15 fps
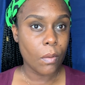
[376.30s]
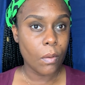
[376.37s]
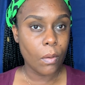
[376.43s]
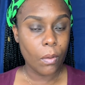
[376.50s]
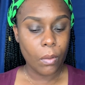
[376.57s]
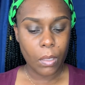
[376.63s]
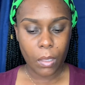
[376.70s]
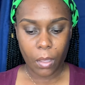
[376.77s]

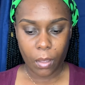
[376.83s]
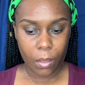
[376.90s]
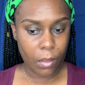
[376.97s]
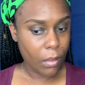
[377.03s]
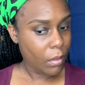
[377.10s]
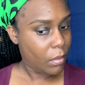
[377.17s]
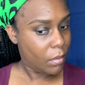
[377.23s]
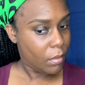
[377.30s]
Okay,
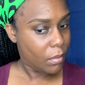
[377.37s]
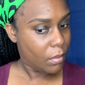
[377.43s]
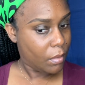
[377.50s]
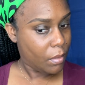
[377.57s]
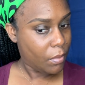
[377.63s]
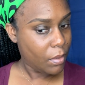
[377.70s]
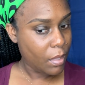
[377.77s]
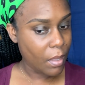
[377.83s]

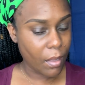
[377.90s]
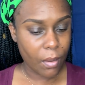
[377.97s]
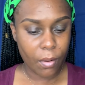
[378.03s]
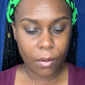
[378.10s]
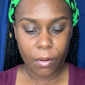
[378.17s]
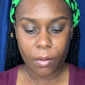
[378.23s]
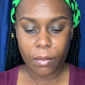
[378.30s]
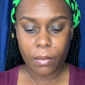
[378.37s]
okay
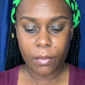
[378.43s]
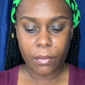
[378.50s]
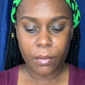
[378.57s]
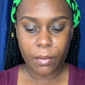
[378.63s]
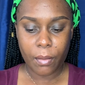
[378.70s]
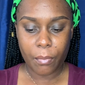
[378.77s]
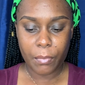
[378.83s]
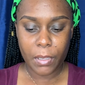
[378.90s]
girl,
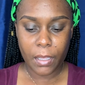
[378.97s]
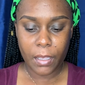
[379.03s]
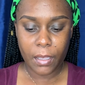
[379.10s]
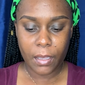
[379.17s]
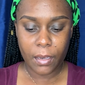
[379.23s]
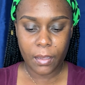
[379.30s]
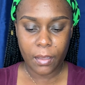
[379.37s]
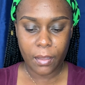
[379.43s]
I'm
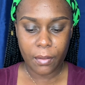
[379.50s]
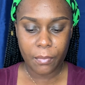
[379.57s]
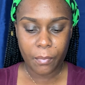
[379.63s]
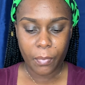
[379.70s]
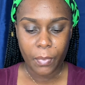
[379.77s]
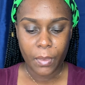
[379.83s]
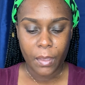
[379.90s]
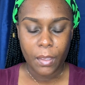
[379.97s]
liking it.
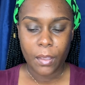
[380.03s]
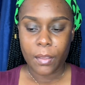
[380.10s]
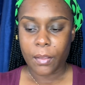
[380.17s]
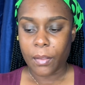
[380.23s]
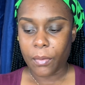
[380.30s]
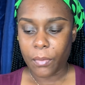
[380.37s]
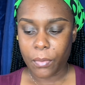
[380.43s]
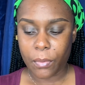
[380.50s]

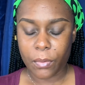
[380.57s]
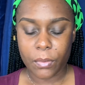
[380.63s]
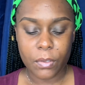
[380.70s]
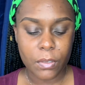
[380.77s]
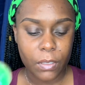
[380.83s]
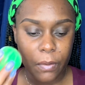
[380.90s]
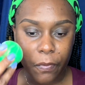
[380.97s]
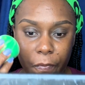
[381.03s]
Ooh,
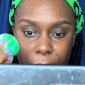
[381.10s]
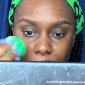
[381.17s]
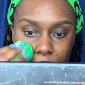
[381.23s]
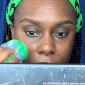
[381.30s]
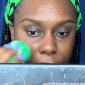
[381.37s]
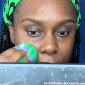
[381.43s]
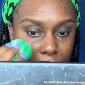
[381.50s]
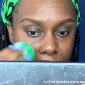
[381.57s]
the feel
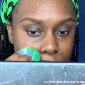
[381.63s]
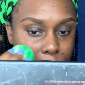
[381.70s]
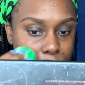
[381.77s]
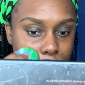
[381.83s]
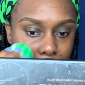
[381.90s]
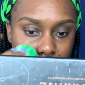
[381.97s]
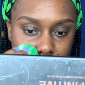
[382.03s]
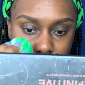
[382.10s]
of it is
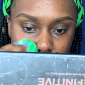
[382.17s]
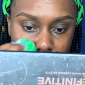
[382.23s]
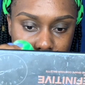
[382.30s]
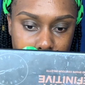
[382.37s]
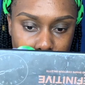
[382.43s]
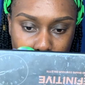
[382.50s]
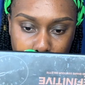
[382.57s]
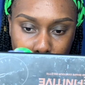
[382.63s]
really, really
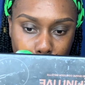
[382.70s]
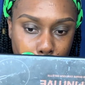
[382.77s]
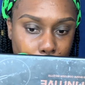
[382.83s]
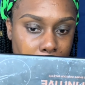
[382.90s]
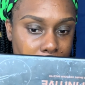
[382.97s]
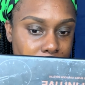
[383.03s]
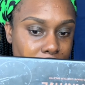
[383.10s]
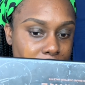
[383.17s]

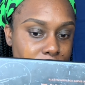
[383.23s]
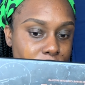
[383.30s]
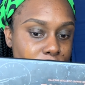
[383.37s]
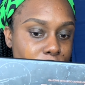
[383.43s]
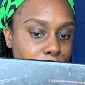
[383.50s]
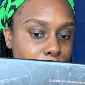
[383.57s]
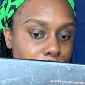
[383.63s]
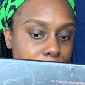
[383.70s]
lightweight,
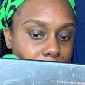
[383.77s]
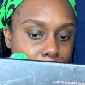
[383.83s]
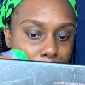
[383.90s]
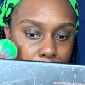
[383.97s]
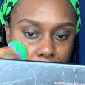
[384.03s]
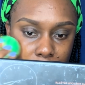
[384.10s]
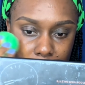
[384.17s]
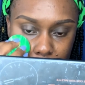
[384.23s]

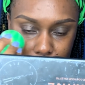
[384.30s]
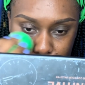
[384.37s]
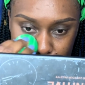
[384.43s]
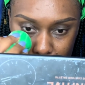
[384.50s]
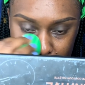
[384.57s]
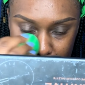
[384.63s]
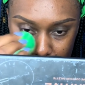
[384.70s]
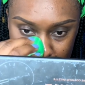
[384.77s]
extremely,
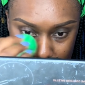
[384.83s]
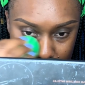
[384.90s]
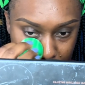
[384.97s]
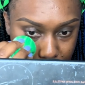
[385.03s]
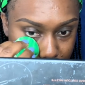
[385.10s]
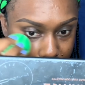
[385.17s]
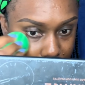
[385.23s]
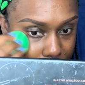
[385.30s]
extremely
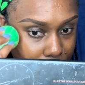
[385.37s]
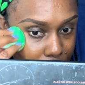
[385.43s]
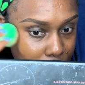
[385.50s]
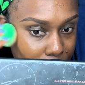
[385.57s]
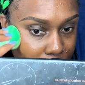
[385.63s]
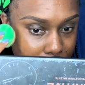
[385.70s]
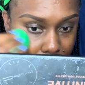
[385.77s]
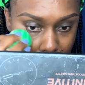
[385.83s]
lightweight
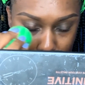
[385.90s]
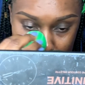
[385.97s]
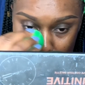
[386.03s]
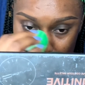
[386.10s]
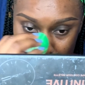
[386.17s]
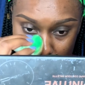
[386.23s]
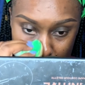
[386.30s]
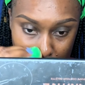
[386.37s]
and I
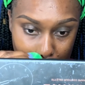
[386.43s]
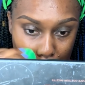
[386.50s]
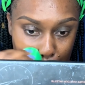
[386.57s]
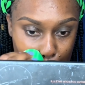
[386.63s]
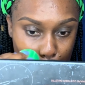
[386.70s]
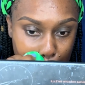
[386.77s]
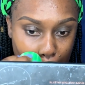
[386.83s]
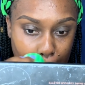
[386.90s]
think I
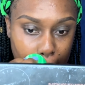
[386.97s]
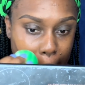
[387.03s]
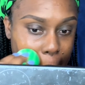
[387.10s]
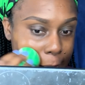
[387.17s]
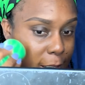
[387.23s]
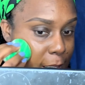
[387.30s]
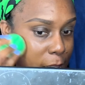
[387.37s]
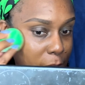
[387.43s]
actually
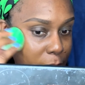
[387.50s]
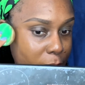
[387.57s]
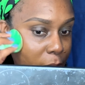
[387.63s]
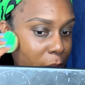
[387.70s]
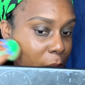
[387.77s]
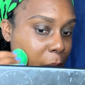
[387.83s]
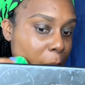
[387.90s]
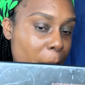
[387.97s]
guessed
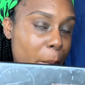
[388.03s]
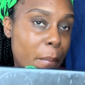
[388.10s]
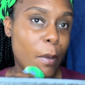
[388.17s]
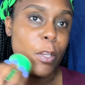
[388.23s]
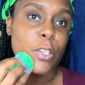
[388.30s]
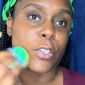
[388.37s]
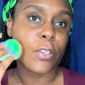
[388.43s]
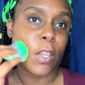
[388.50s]

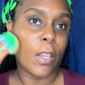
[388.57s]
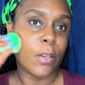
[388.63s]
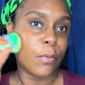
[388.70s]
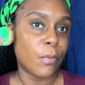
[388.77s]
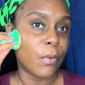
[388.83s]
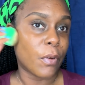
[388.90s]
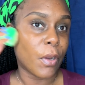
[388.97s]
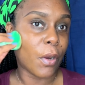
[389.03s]
my shade
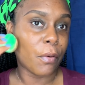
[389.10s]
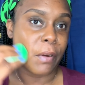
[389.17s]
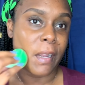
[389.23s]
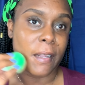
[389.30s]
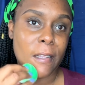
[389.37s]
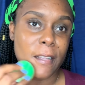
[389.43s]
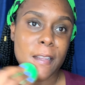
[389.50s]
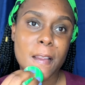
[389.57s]

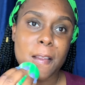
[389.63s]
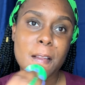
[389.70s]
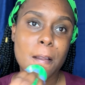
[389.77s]
correctly.